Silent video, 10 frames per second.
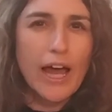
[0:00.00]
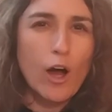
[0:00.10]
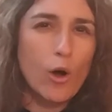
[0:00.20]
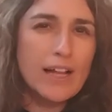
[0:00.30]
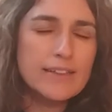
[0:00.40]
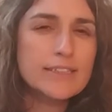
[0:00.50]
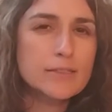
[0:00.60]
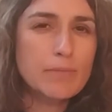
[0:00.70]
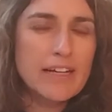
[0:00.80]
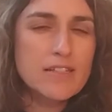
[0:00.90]
or at
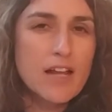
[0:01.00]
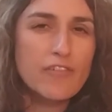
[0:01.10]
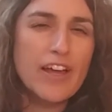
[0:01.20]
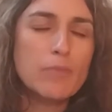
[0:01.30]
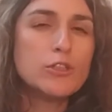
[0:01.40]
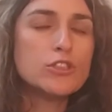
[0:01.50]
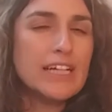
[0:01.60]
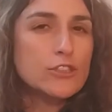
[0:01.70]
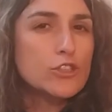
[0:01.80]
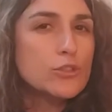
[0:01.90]
least myself, I am not
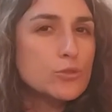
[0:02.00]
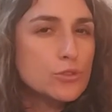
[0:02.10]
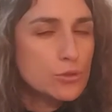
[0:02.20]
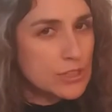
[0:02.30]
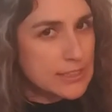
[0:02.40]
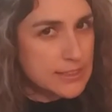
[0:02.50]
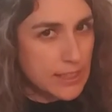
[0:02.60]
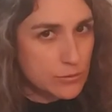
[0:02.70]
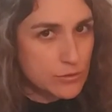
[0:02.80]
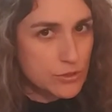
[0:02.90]
that used to these
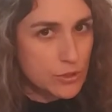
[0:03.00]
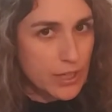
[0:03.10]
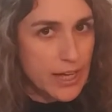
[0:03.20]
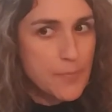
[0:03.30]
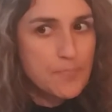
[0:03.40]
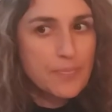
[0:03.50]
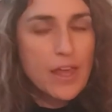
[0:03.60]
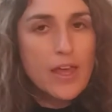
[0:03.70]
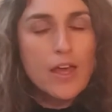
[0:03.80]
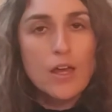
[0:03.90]
sounds, okay?
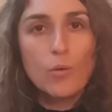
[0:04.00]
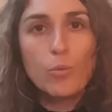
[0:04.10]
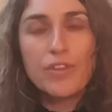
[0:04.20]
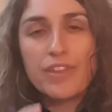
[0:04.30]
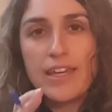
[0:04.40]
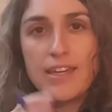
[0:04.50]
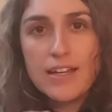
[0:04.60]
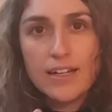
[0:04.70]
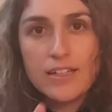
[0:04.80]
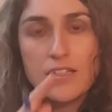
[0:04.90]
With
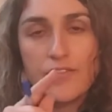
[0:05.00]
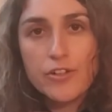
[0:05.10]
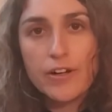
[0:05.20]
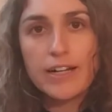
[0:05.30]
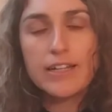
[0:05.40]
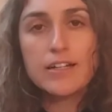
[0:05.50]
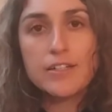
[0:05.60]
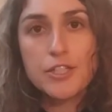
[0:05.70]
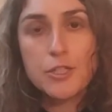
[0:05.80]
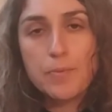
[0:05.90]
English, if you are an English
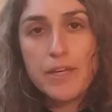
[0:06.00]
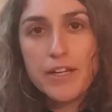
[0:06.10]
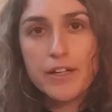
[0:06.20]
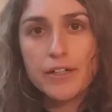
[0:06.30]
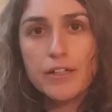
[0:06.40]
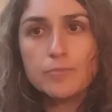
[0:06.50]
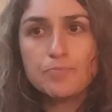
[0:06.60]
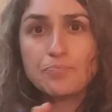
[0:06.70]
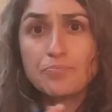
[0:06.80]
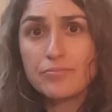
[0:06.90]
speaker,
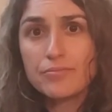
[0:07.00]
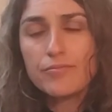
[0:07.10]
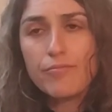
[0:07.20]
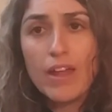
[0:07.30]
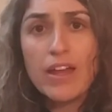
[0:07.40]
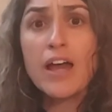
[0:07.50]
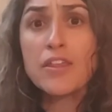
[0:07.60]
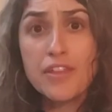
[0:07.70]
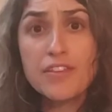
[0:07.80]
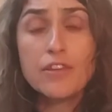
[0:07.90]
I
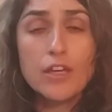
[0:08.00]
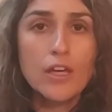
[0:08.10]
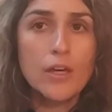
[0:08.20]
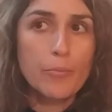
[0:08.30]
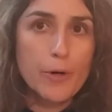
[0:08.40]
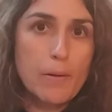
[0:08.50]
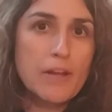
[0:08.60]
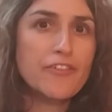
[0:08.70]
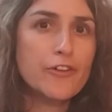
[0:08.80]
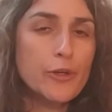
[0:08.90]
think
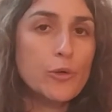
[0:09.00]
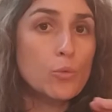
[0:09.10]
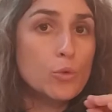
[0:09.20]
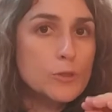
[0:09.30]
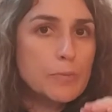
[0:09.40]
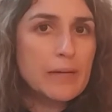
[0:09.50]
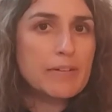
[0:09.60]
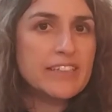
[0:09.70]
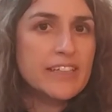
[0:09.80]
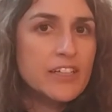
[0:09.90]
probably for you would be a
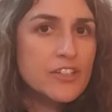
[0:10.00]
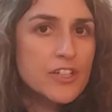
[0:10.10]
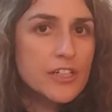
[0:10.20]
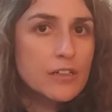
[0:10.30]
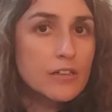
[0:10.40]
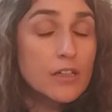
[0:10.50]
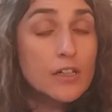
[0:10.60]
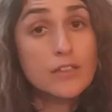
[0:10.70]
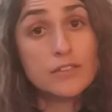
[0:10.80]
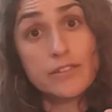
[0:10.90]
bit easier
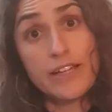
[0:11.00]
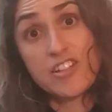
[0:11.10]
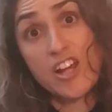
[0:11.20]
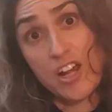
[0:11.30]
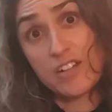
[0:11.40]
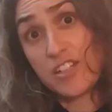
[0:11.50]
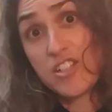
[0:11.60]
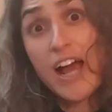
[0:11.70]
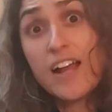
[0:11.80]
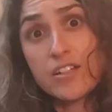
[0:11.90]
the, the
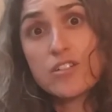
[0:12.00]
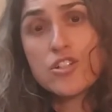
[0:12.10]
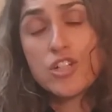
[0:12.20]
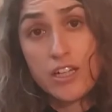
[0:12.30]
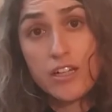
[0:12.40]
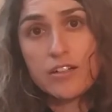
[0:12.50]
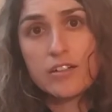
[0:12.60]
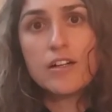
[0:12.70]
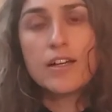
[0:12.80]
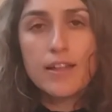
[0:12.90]
challenge
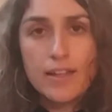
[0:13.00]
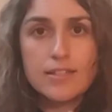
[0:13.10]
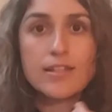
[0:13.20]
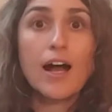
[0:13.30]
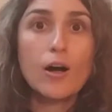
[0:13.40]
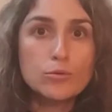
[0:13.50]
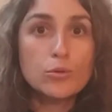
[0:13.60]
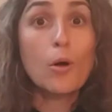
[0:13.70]
here is how to